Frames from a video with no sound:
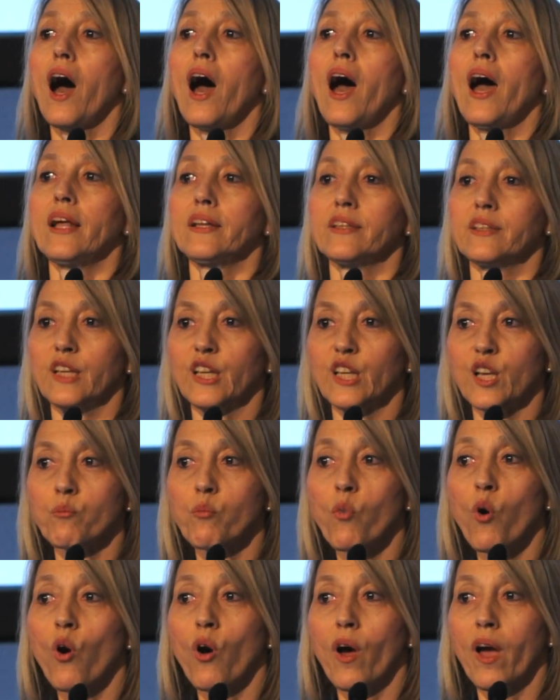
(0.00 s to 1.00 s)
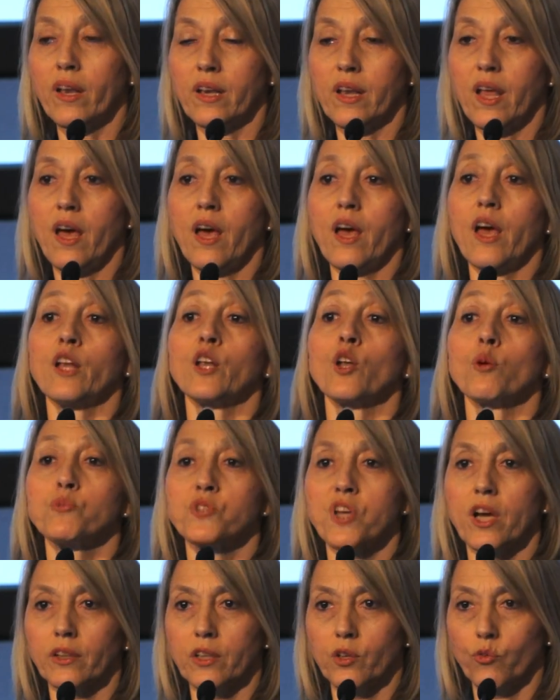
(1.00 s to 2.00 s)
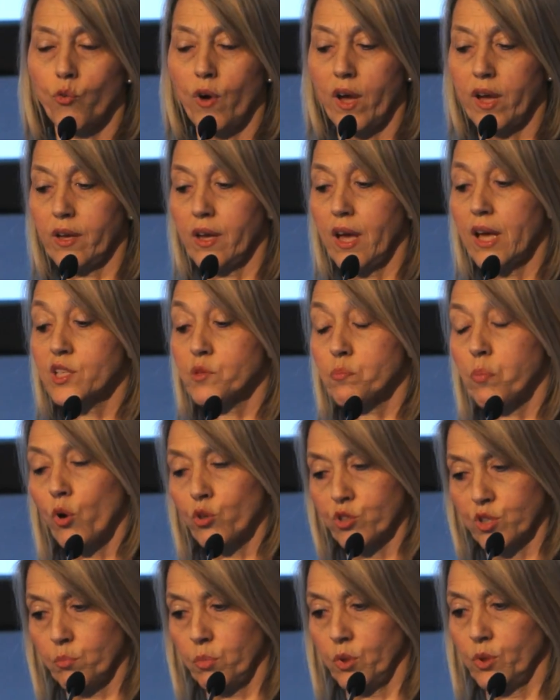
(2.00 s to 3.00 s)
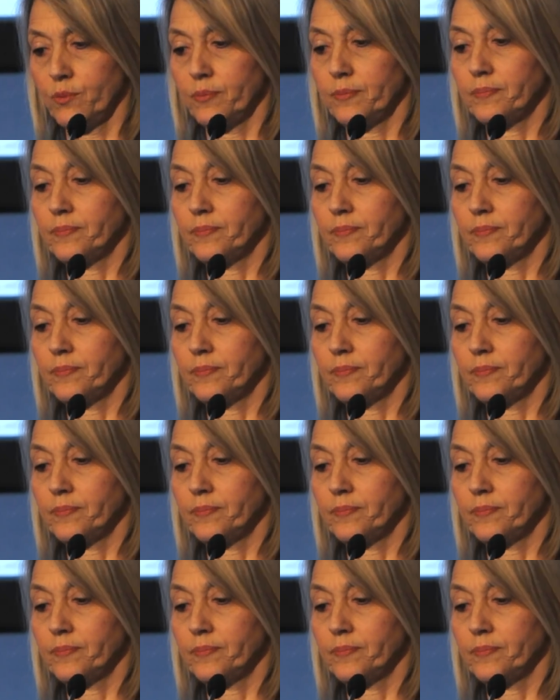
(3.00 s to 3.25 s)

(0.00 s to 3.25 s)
and in an objective way as possible.